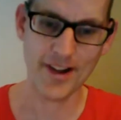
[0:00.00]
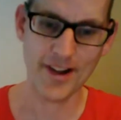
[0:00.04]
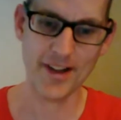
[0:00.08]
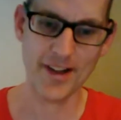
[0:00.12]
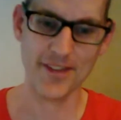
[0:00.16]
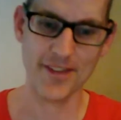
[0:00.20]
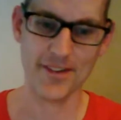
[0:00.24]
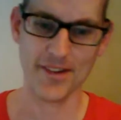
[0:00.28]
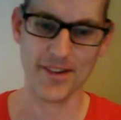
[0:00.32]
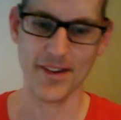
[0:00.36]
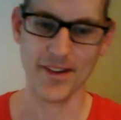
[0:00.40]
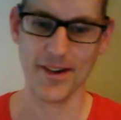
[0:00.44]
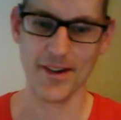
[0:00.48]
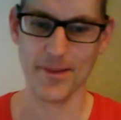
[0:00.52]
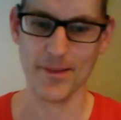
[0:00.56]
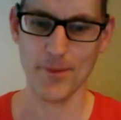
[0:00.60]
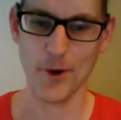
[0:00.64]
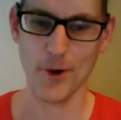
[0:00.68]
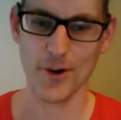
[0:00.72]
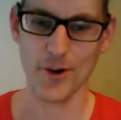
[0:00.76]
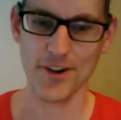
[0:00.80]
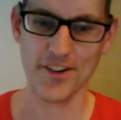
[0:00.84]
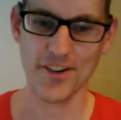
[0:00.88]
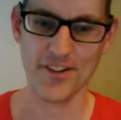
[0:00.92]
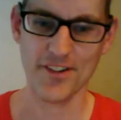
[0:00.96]
And
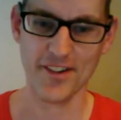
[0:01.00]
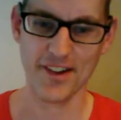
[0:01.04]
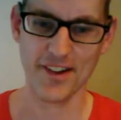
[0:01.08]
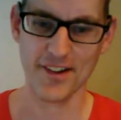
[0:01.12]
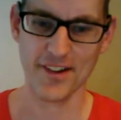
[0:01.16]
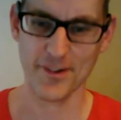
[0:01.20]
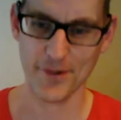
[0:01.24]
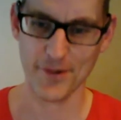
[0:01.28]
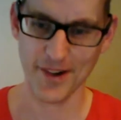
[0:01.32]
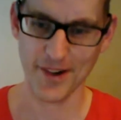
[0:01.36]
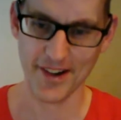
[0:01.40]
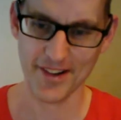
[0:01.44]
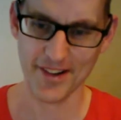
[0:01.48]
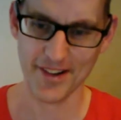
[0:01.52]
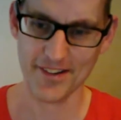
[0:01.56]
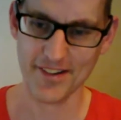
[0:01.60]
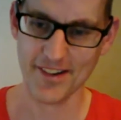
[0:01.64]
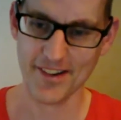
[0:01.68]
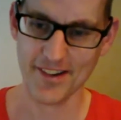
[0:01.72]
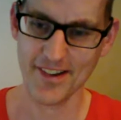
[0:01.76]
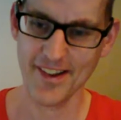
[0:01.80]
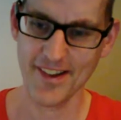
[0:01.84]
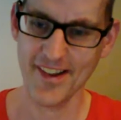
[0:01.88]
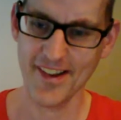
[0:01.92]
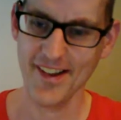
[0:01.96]
Martin said, "Great
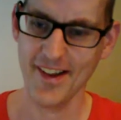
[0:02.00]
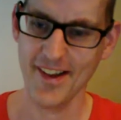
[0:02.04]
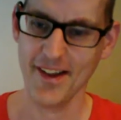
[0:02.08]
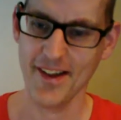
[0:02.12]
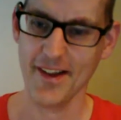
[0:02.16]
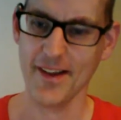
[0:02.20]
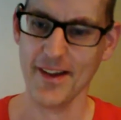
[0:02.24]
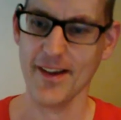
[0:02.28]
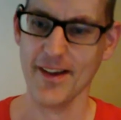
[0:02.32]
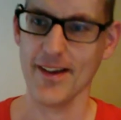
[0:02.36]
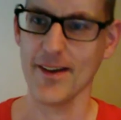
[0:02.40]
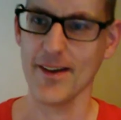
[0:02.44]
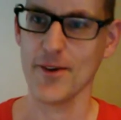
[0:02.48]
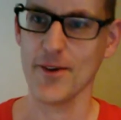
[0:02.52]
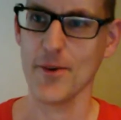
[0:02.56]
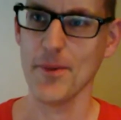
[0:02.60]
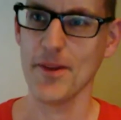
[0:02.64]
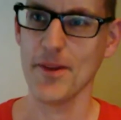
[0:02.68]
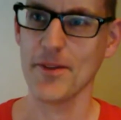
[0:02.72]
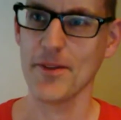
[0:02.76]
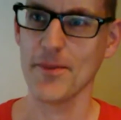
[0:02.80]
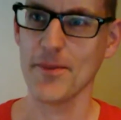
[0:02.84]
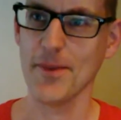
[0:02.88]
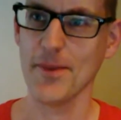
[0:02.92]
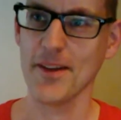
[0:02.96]

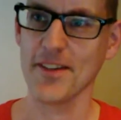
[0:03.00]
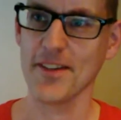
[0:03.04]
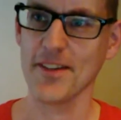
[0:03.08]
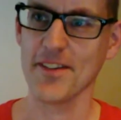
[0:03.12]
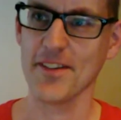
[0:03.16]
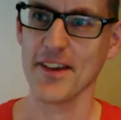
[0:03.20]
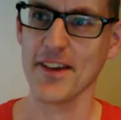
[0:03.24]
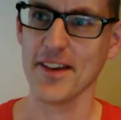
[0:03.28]
commitment."